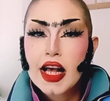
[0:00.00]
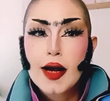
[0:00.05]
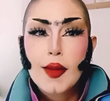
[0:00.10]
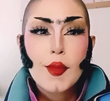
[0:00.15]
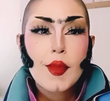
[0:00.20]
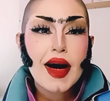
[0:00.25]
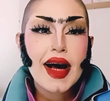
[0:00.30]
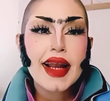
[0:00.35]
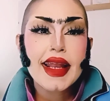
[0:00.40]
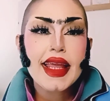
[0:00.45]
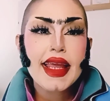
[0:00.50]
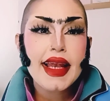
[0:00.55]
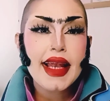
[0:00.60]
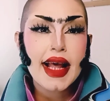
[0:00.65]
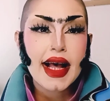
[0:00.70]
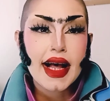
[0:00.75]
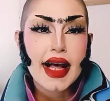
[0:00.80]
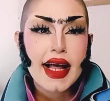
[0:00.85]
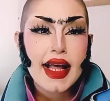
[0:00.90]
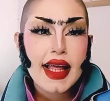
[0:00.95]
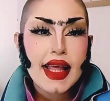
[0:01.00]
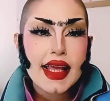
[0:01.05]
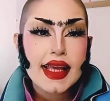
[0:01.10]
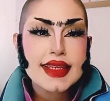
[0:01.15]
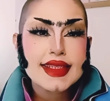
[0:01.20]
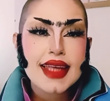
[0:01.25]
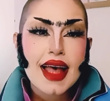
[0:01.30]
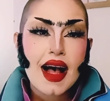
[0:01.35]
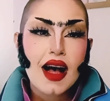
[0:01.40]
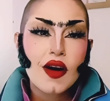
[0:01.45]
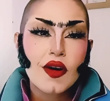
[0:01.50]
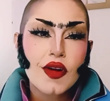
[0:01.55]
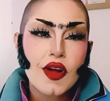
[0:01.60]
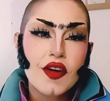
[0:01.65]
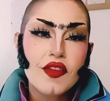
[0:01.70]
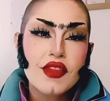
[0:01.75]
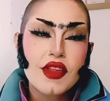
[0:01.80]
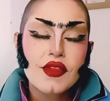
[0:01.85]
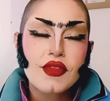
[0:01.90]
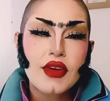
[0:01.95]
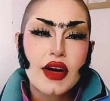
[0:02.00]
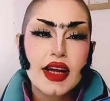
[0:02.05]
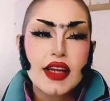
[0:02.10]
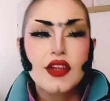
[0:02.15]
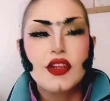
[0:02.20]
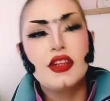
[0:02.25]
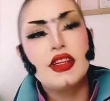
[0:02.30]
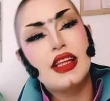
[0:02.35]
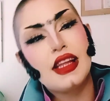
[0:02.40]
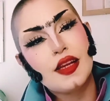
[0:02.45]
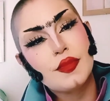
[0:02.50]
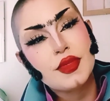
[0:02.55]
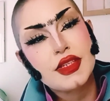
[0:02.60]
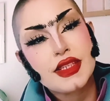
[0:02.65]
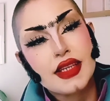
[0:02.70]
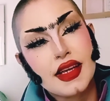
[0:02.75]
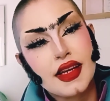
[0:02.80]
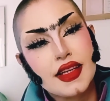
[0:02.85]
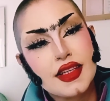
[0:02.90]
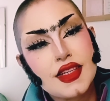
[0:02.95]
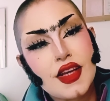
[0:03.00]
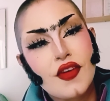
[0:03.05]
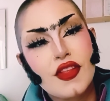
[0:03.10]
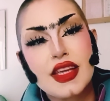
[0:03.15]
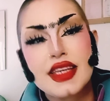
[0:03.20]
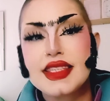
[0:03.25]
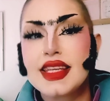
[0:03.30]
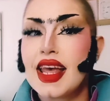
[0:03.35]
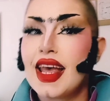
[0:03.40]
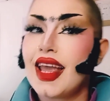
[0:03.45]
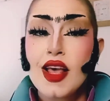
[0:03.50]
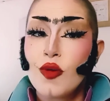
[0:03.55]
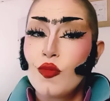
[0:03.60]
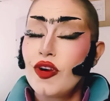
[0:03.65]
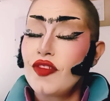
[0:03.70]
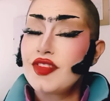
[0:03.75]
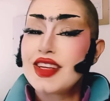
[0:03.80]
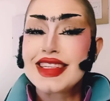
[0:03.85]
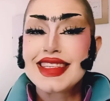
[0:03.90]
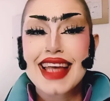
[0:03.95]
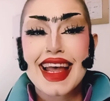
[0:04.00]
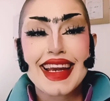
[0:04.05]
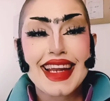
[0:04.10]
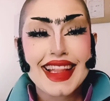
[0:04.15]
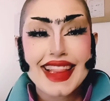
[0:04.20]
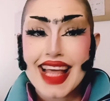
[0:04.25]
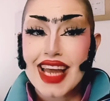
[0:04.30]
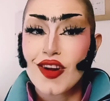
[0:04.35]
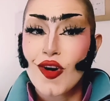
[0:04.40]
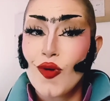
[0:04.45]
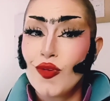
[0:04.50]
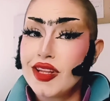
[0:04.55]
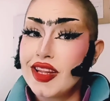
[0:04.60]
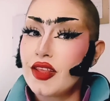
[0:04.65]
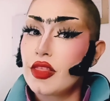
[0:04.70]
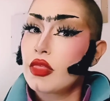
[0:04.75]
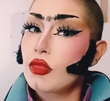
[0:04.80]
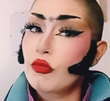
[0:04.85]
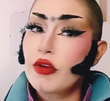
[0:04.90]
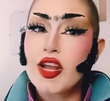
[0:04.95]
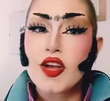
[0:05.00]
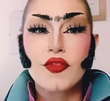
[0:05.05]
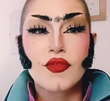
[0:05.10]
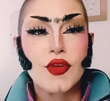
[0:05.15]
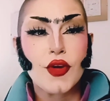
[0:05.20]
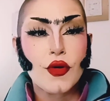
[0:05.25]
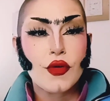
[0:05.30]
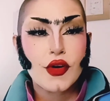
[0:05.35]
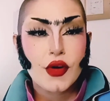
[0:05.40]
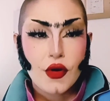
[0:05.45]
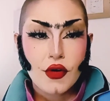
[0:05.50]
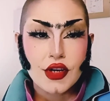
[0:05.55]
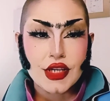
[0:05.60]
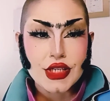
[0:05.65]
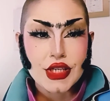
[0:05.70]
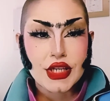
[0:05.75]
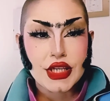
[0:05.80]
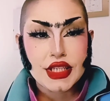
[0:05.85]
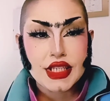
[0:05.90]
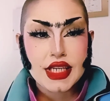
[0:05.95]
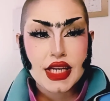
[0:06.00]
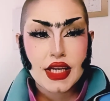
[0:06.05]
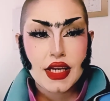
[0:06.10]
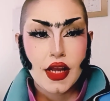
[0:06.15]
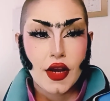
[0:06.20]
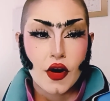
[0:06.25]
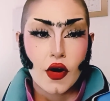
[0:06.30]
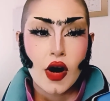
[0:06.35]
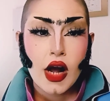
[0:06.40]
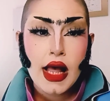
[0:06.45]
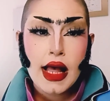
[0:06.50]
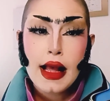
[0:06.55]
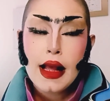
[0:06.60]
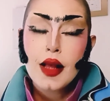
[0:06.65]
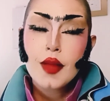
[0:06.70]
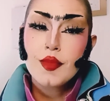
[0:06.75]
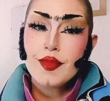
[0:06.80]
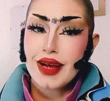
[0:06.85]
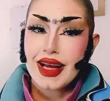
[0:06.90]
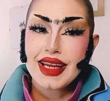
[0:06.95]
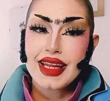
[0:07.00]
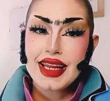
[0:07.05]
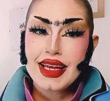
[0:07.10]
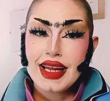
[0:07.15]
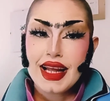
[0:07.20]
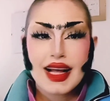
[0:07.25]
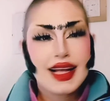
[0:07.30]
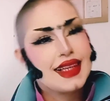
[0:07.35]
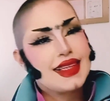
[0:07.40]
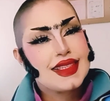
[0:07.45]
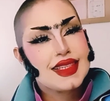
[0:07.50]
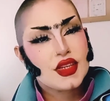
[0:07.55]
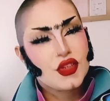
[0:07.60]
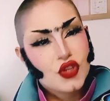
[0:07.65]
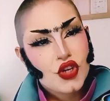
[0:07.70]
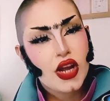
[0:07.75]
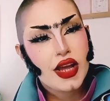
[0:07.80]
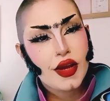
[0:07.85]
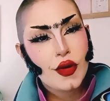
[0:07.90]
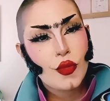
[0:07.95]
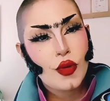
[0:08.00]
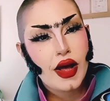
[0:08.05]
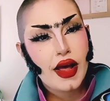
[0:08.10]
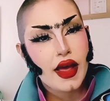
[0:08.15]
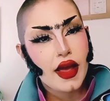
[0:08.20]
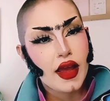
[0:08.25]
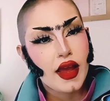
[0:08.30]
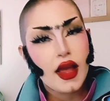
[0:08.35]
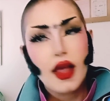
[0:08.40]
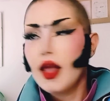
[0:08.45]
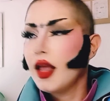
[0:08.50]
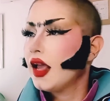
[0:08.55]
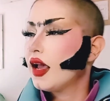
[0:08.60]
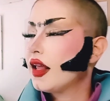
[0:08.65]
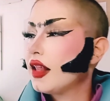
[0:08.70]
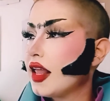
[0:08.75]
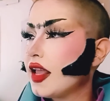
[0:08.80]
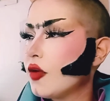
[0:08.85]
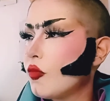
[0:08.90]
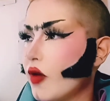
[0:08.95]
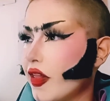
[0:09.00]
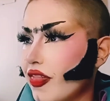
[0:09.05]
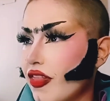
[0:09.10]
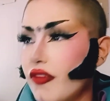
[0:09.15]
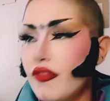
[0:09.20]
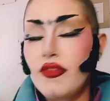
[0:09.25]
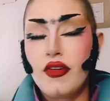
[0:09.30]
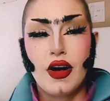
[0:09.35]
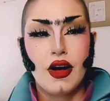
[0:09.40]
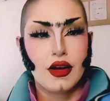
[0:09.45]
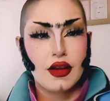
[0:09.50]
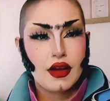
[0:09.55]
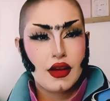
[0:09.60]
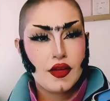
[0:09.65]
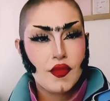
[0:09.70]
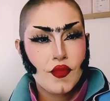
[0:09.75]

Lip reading: Marina is out of the final lip sync. So they say, we've decided that only 3 of you are going to continue. Marina, sashay away. Like, what the fuck?